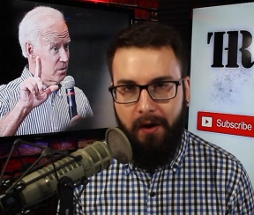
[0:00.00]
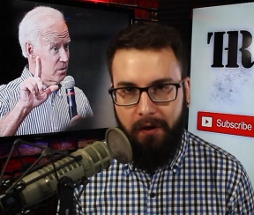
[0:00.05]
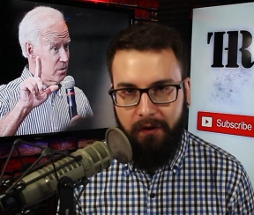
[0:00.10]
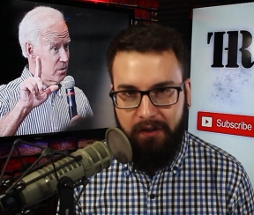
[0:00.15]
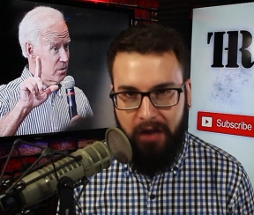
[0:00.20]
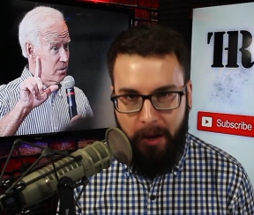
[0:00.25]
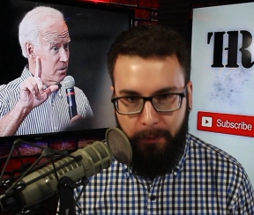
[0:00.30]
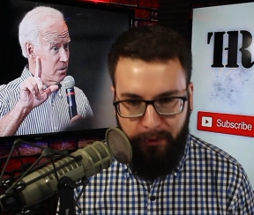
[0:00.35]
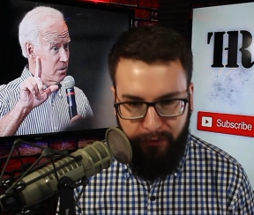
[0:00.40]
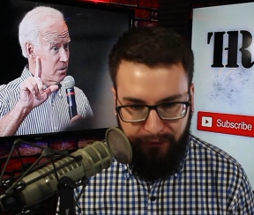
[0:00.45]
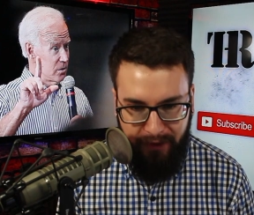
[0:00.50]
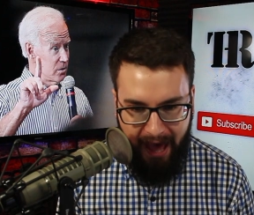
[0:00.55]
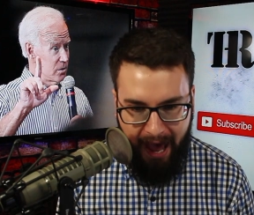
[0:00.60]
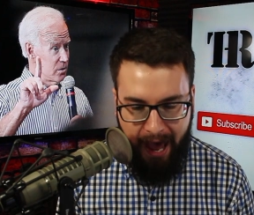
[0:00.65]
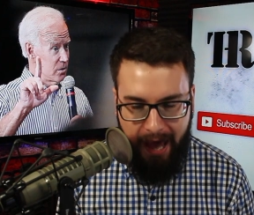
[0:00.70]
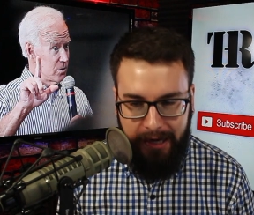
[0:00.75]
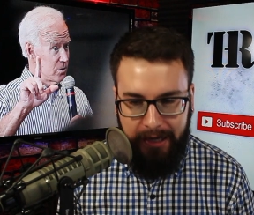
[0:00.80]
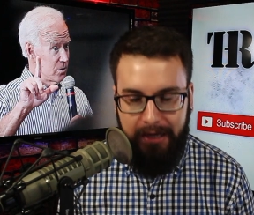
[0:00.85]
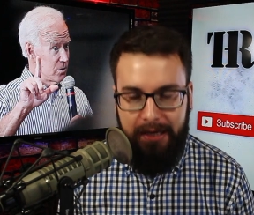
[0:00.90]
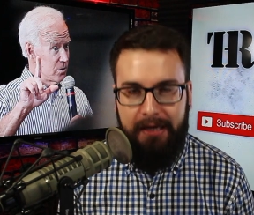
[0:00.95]
Speaker 1: on top of
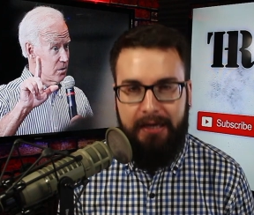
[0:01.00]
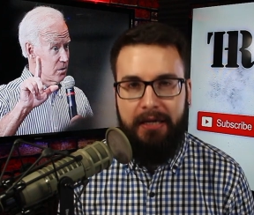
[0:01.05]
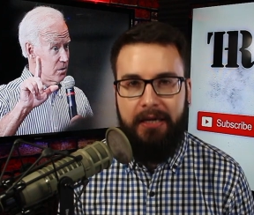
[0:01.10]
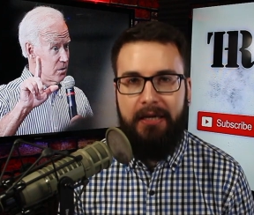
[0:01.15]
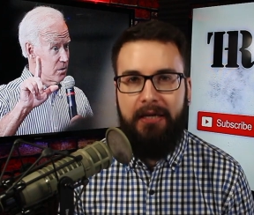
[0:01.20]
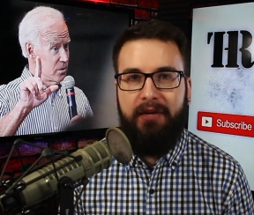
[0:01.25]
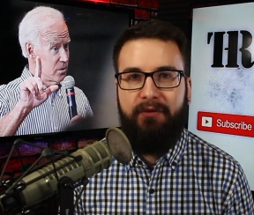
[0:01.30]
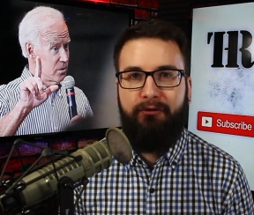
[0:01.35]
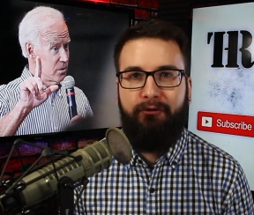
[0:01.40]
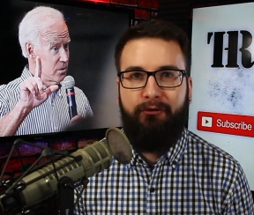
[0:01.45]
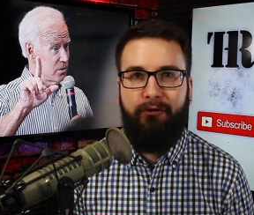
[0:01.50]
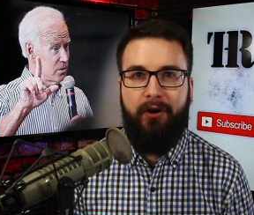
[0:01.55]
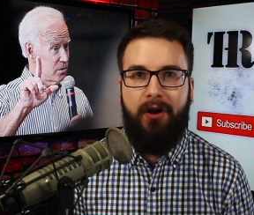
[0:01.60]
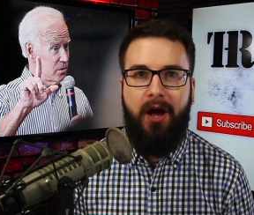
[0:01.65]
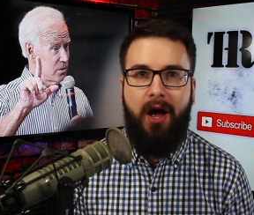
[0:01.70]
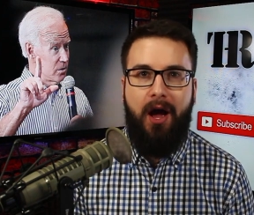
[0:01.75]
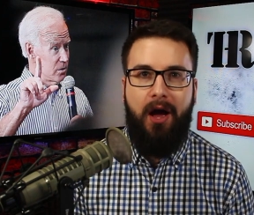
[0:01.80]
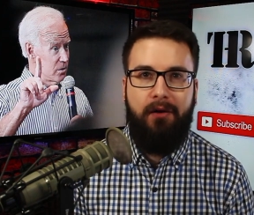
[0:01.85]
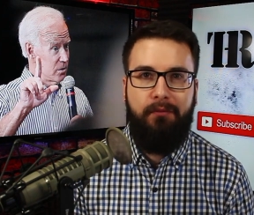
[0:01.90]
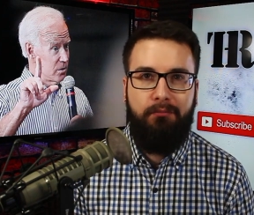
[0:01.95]
that, he
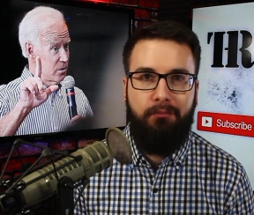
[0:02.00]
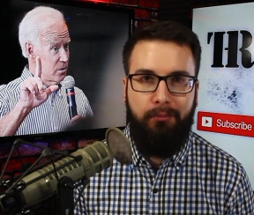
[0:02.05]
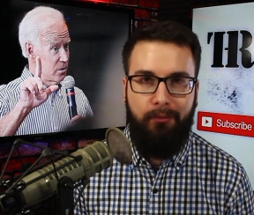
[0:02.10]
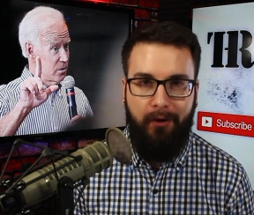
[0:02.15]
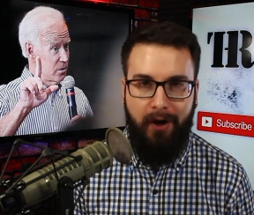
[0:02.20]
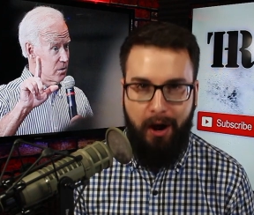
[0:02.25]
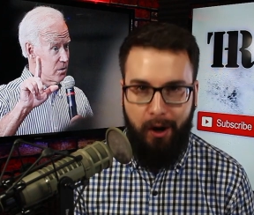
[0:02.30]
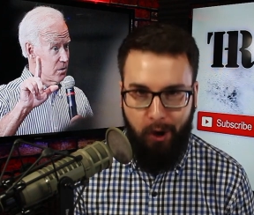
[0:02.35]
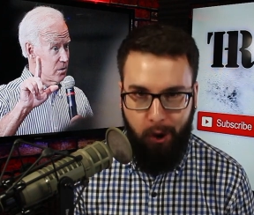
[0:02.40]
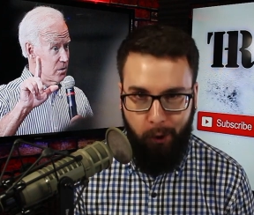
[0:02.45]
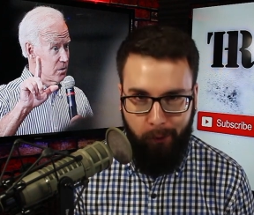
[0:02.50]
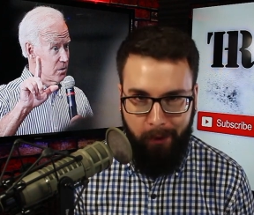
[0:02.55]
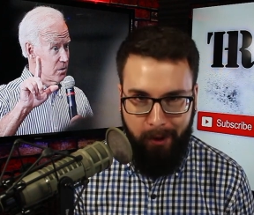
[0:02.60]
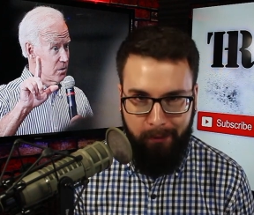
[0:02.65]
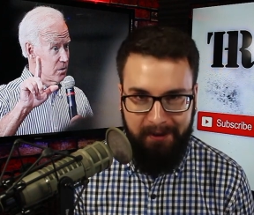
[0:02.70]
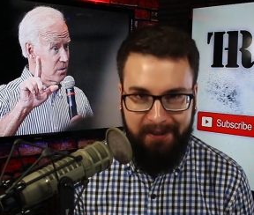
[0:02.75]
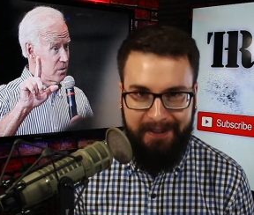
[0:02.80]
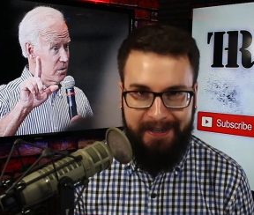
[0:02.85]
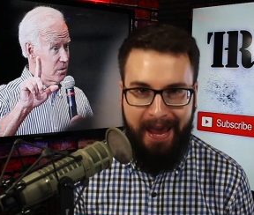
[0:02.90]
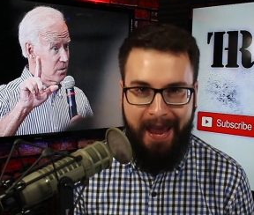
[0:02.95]
forgot Barack
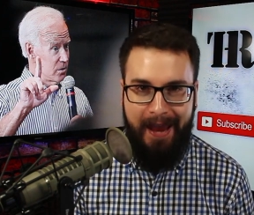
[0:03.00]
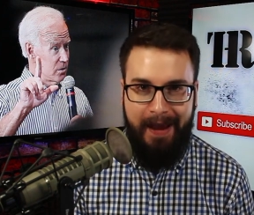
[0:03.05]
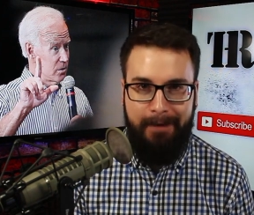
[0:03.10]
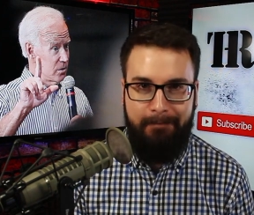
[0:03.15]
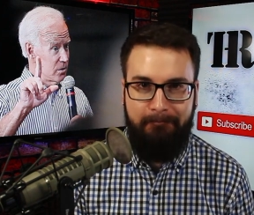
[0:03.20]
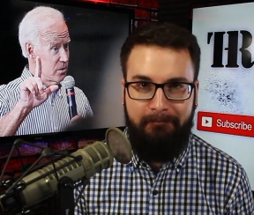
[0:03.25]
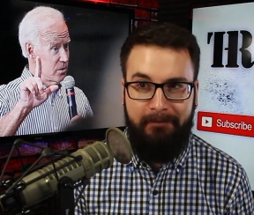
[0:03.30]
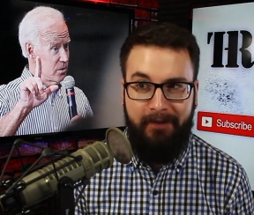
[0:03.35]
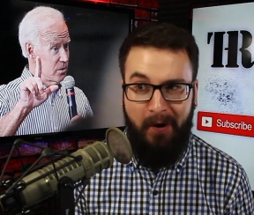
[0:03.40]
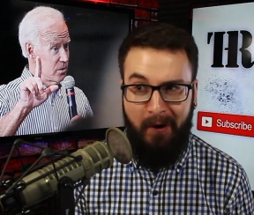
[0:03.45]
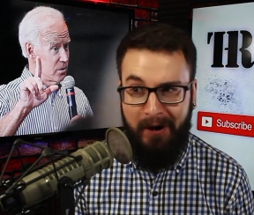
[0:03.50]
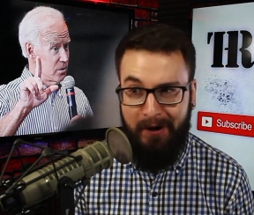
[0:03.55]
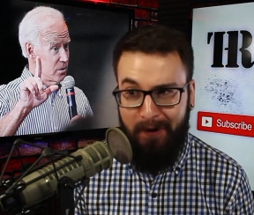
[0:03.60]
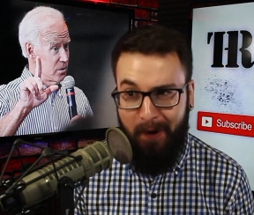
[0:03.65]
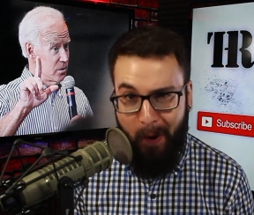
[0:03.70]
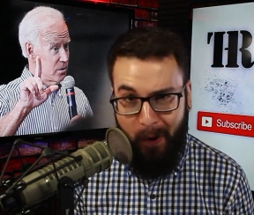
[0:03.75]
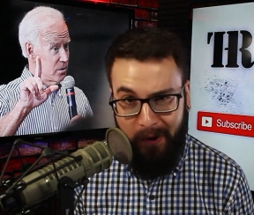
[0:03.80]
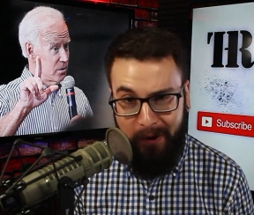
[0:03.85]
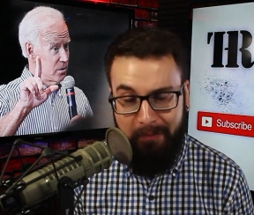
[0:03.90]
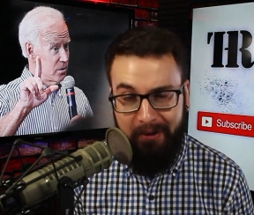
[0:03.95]
Obama's name, very
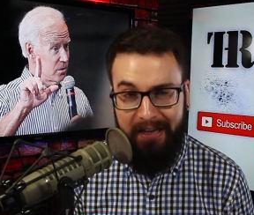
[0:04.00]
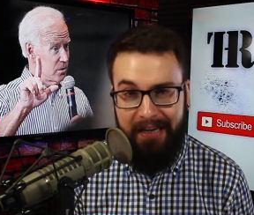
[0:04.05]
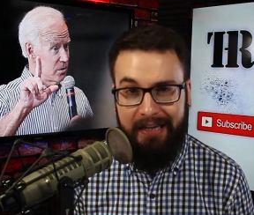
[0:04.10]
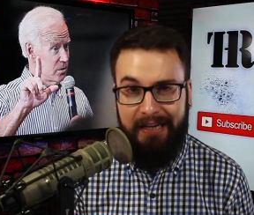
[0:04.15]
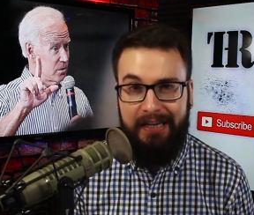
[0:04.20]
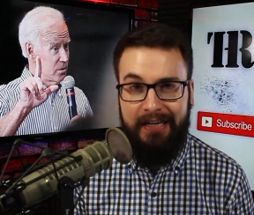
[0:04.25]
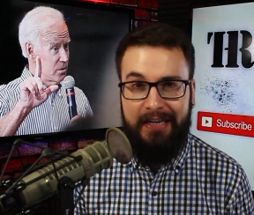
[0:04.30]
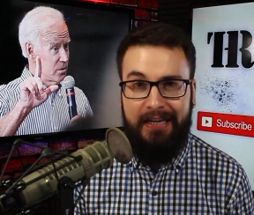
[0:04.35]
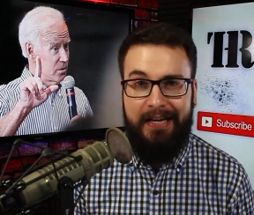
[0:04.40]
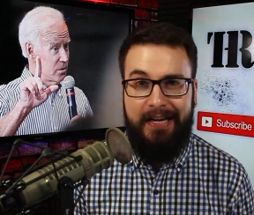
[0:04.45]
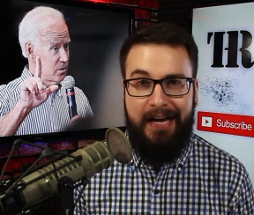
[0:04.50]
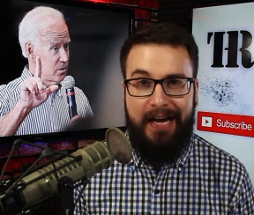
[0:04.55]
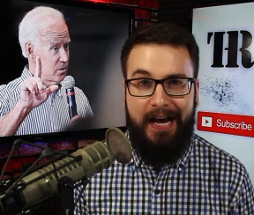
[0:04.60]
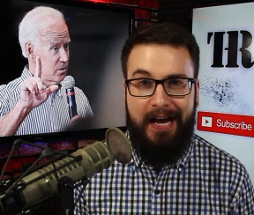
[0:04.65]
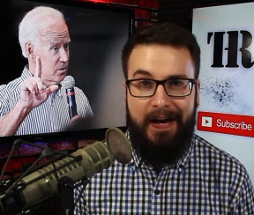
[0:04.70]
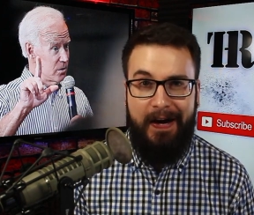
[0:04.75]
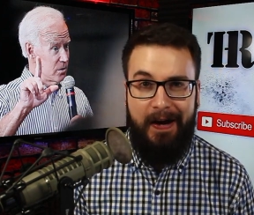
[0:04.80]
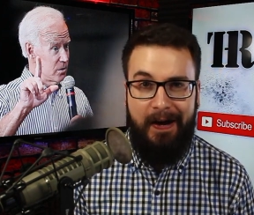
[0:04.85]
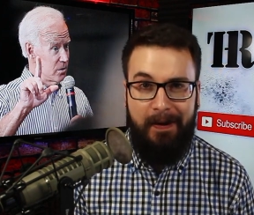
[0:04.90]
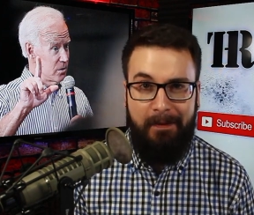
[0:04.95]
notably,
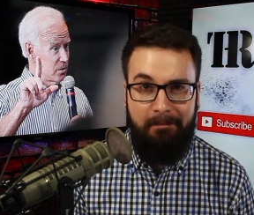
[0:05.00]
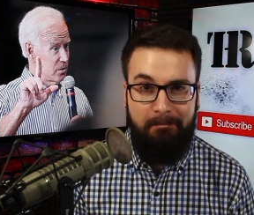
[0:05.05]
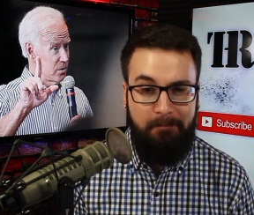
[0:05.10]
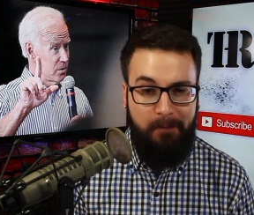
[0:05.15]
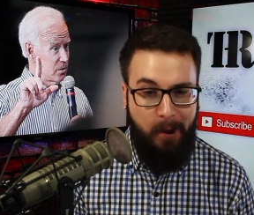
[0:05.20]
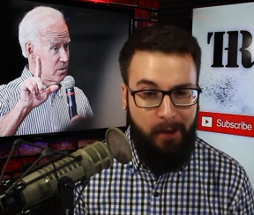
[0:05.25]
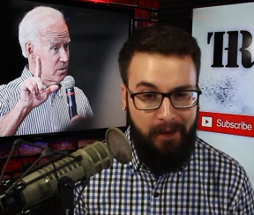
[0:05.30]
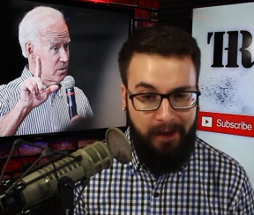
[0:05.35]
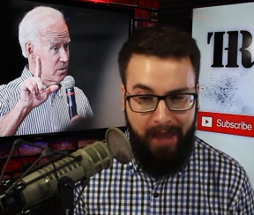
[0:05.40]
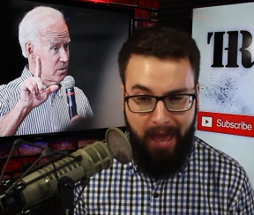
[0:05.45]
um, on the